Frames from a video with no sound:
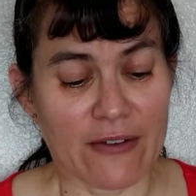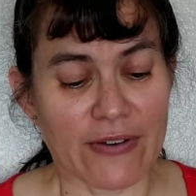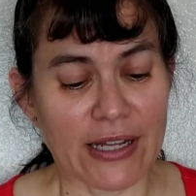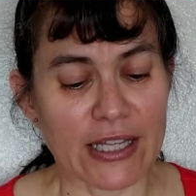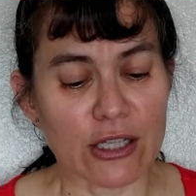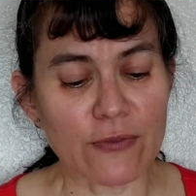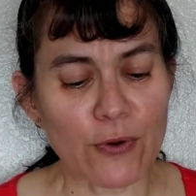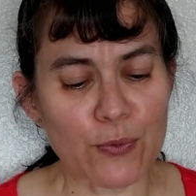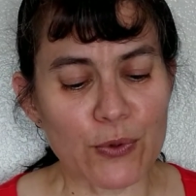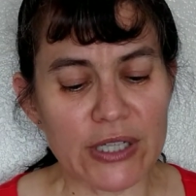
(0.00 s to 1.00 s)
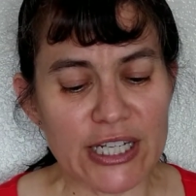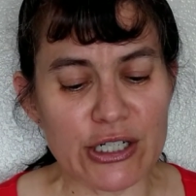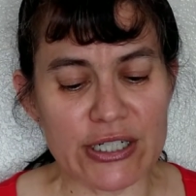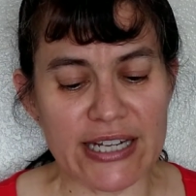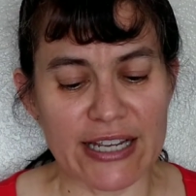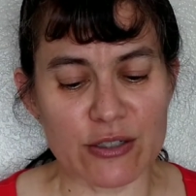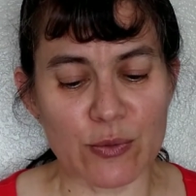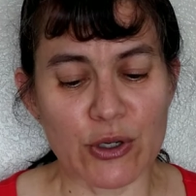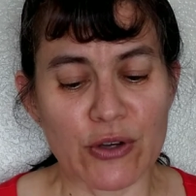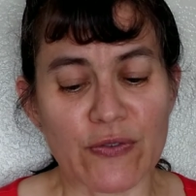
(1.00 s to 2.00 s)
Finally, look for really good days
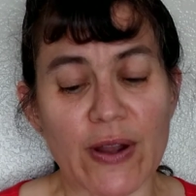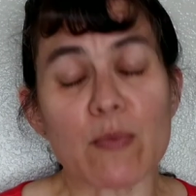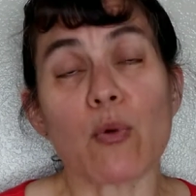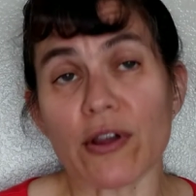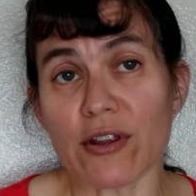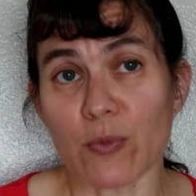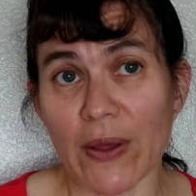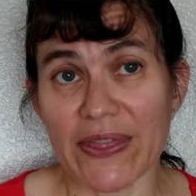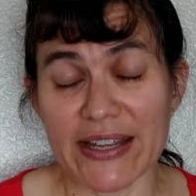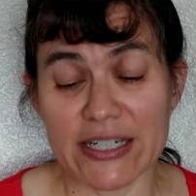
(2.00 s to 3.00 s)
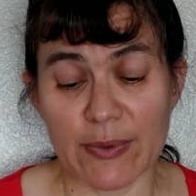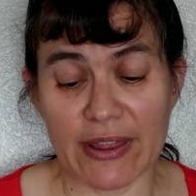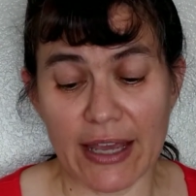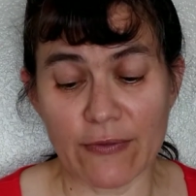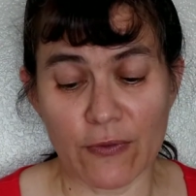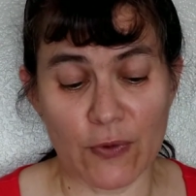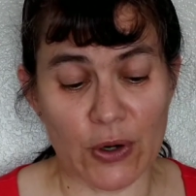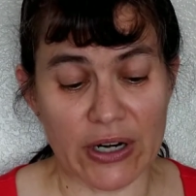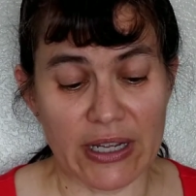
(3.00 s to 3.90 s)
when you can find more than one thing to be thankful for,